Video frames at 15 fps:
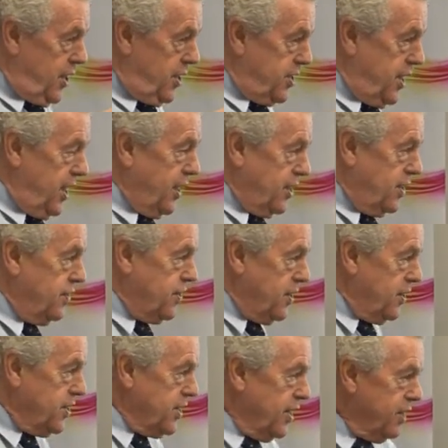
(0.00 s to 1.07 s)
selective
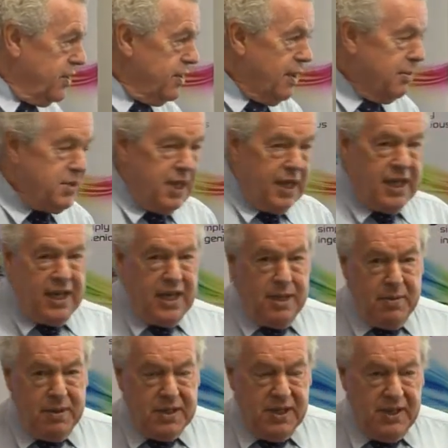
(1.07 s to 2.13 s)
serotonin uptake
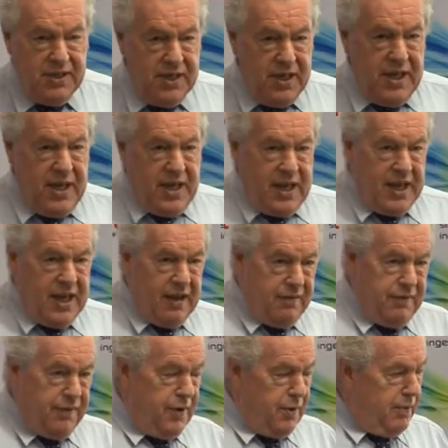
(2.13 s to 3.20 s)
inhibitors can
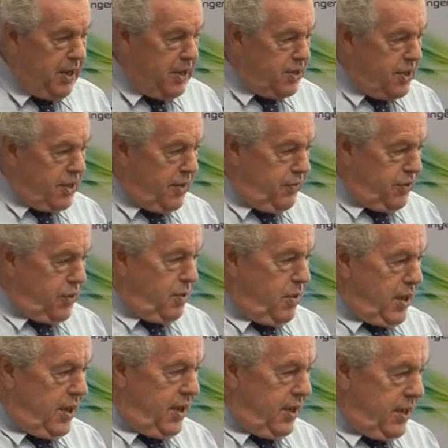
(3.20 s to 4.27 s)
feel better after a
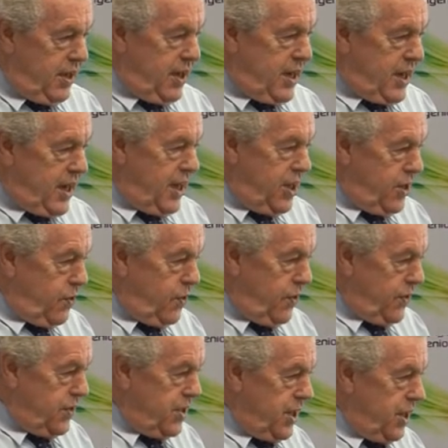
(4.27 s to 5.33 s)
while, and then all of
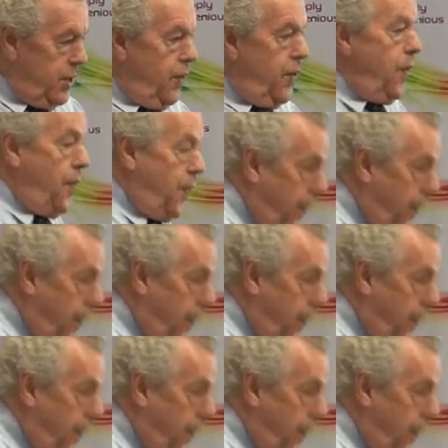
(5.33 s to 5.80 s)
a sudden,